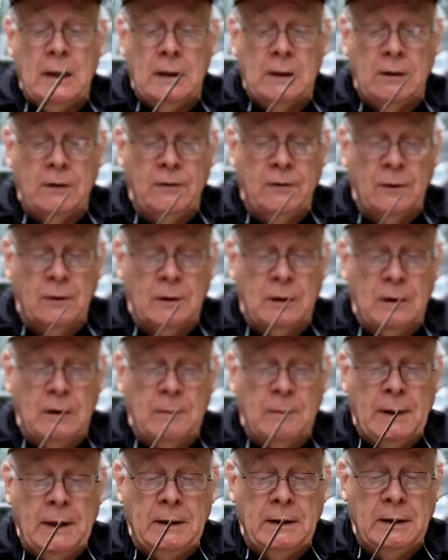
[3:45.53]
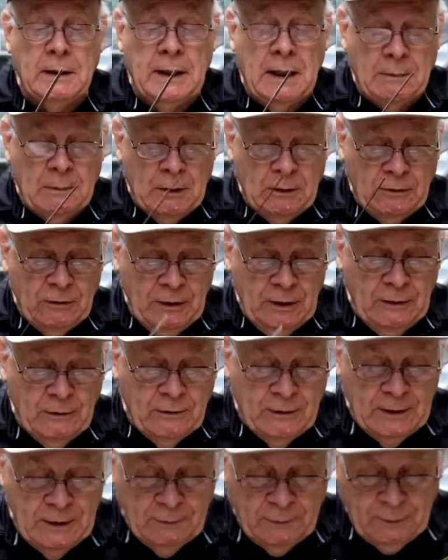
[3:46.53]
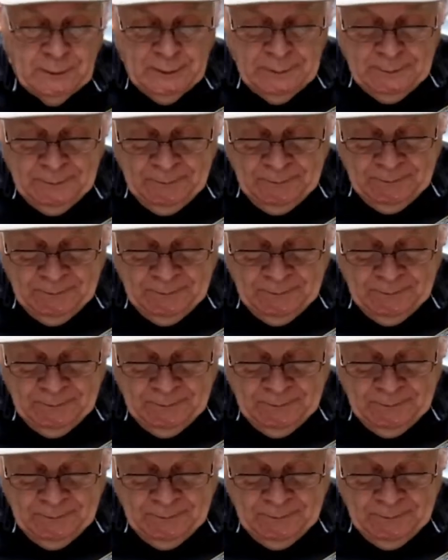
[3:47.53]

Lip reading: The Silky, to bend it that much, is stiffer.